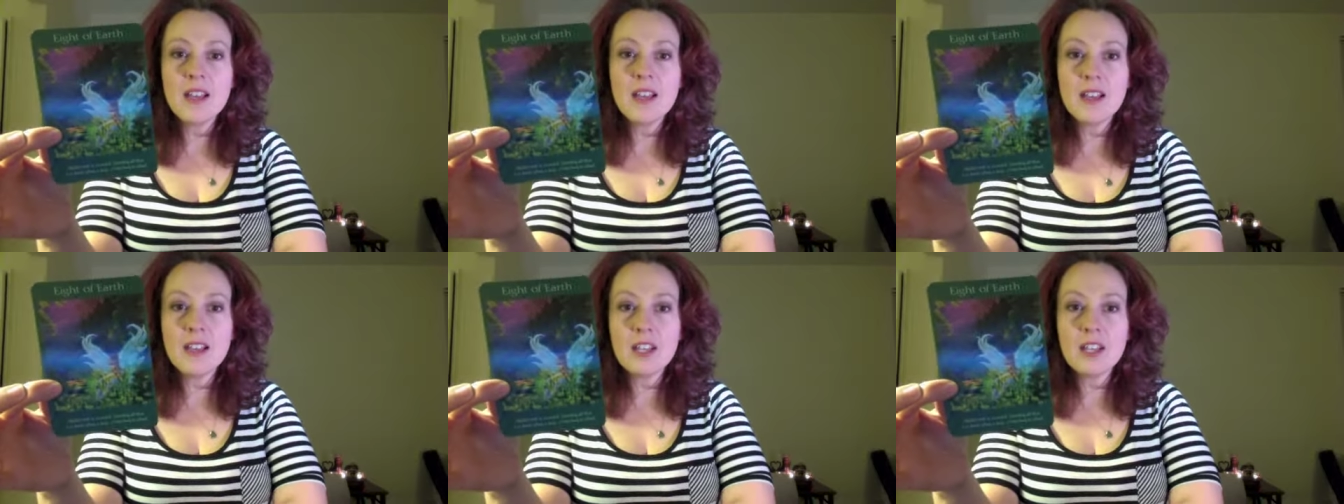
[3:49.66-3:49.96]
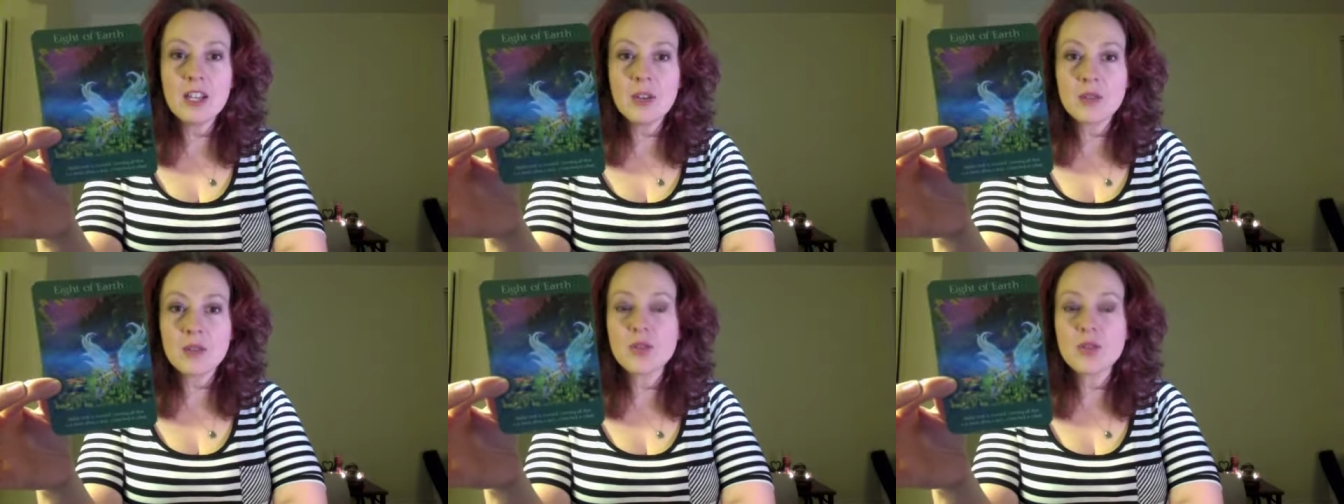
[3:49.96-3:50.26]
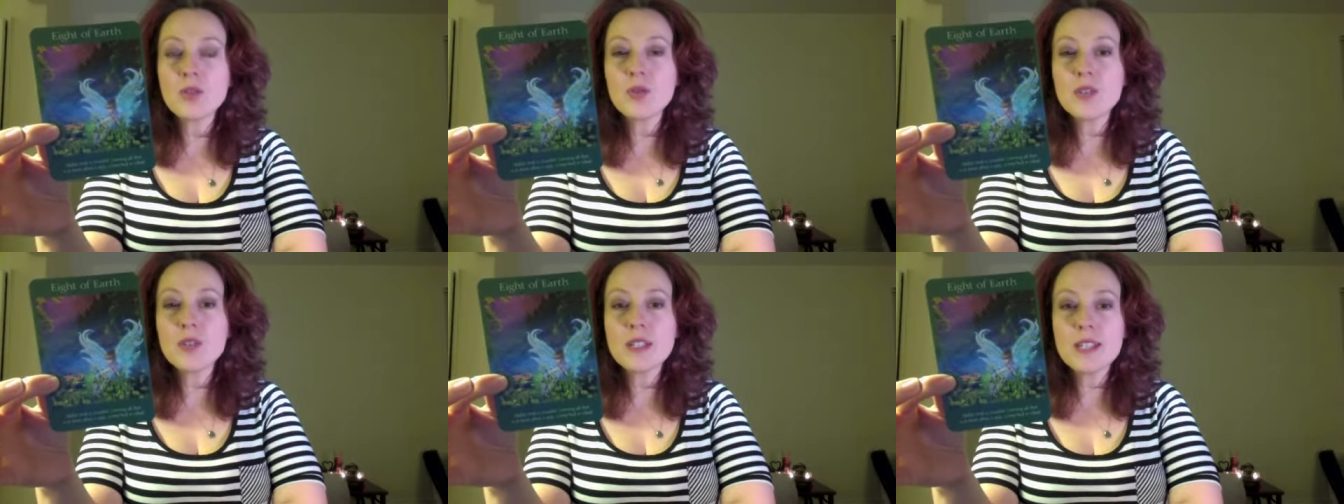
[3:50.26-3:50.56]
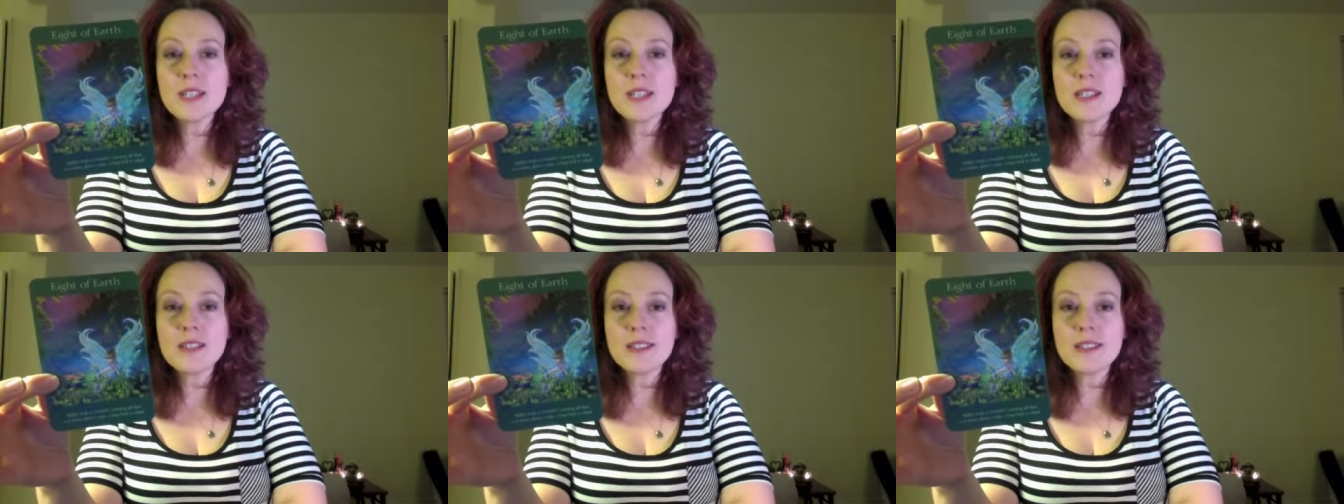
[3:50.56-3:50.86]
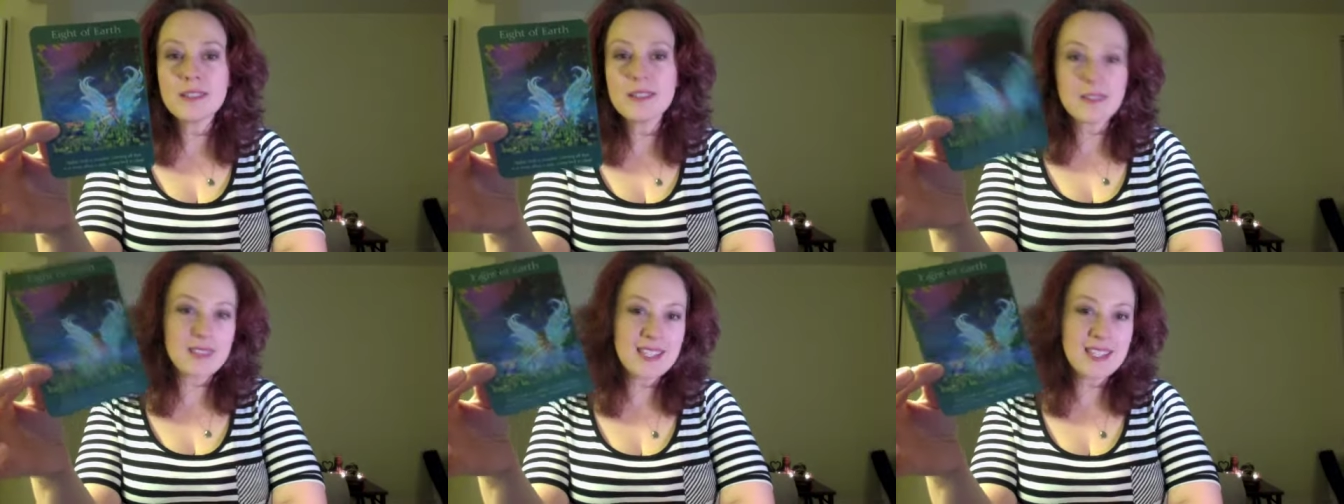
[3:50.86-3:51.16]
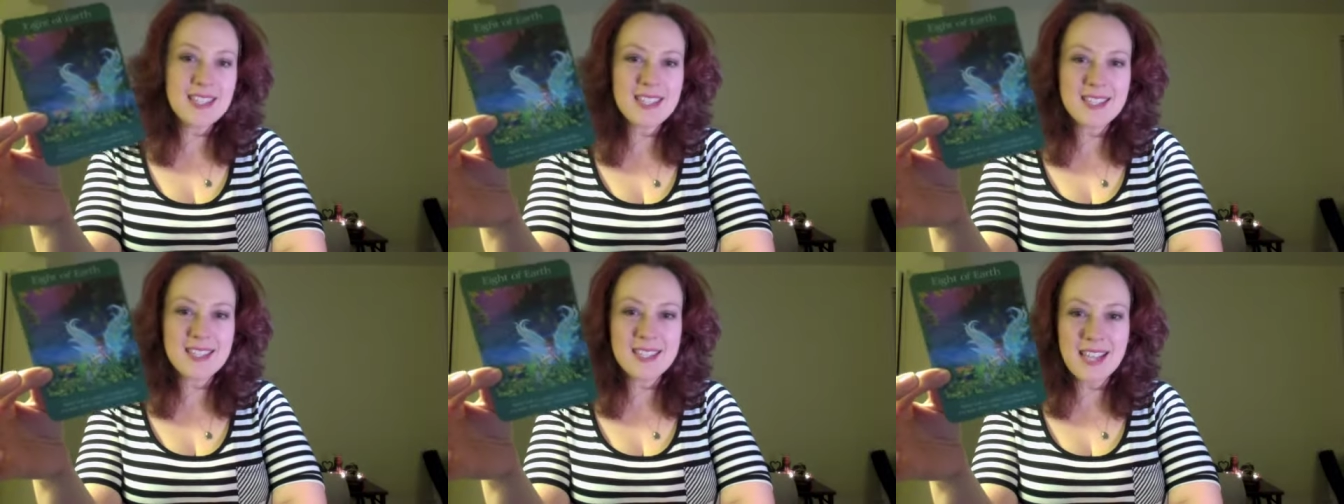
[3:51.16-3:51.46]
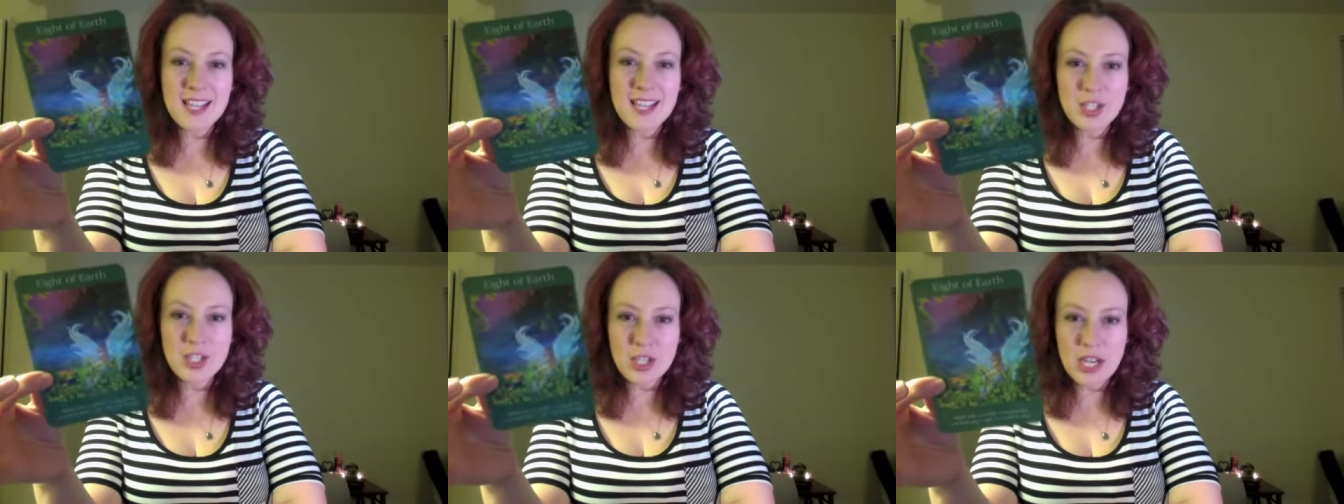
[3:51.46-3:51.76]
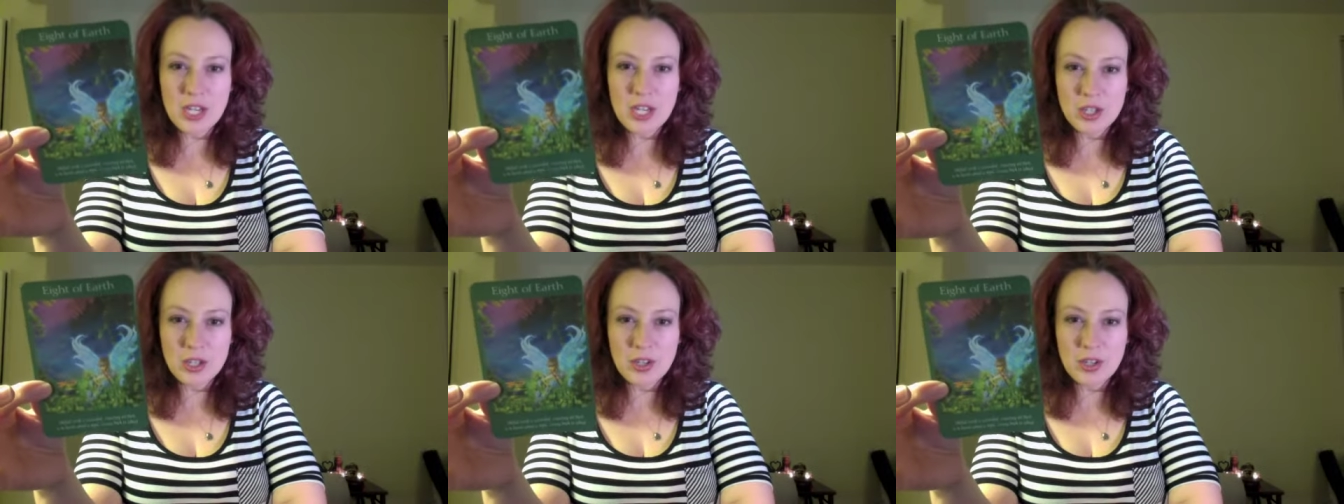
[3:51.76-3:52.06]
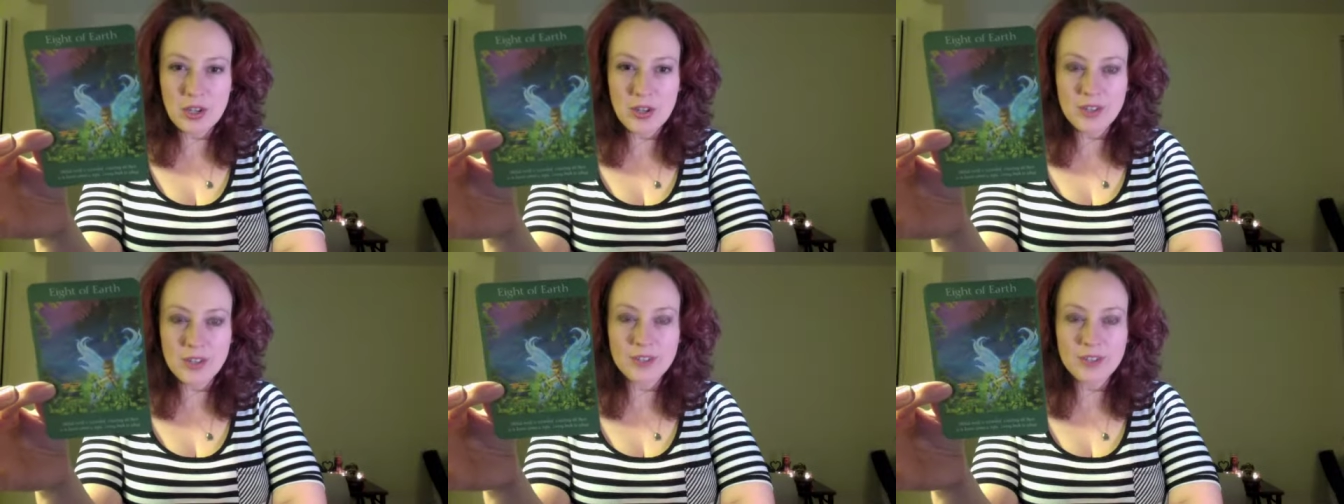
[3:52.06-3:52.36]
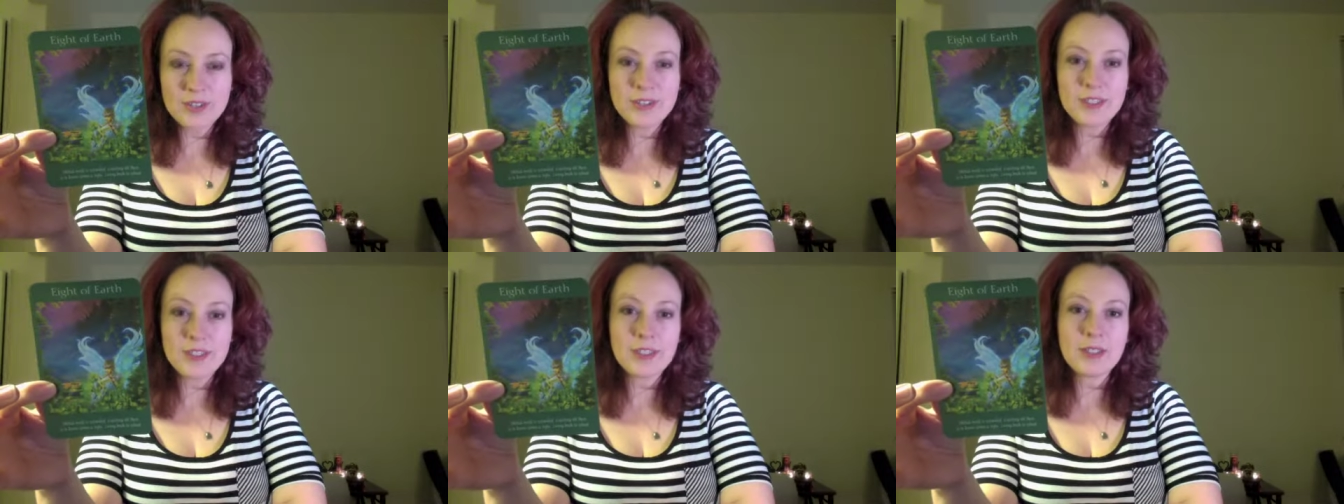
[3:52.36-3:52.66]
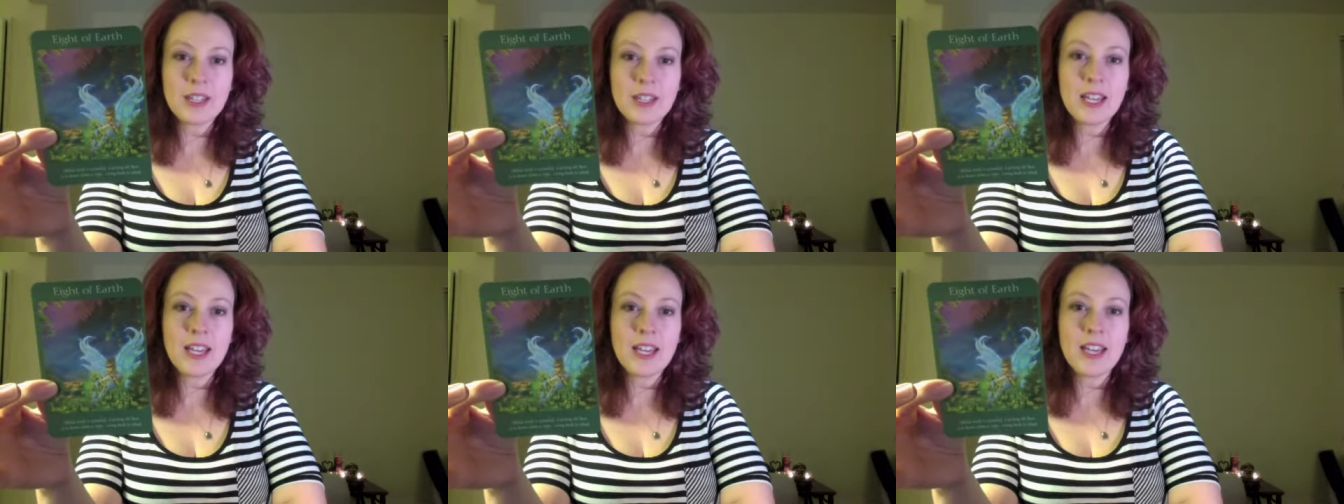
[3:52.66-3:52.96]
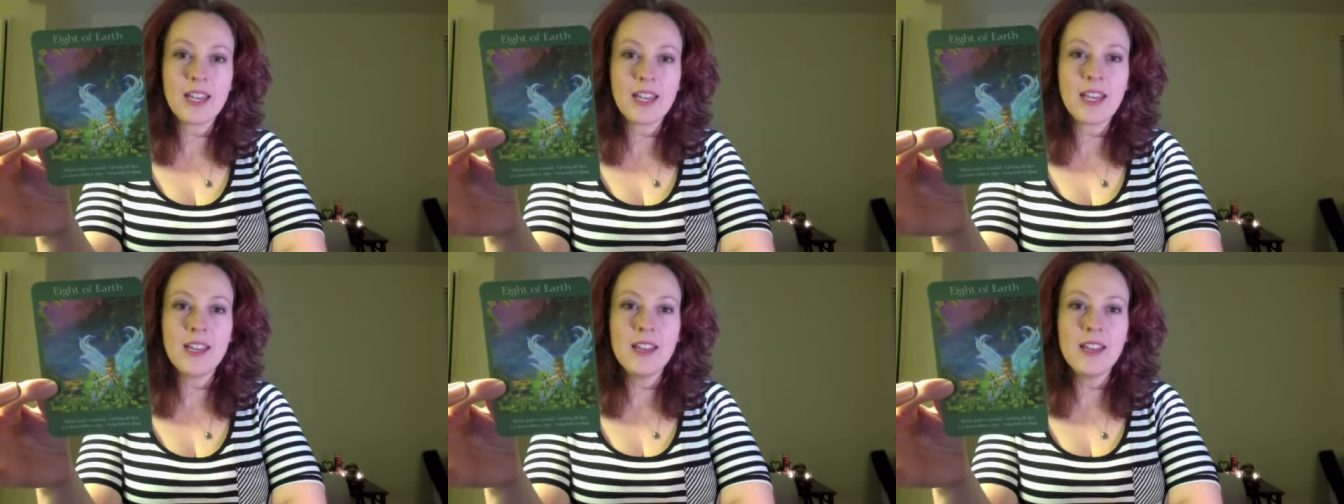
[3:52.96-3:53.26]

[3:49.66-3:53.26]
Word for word: You know, school is, this is the education card, okay?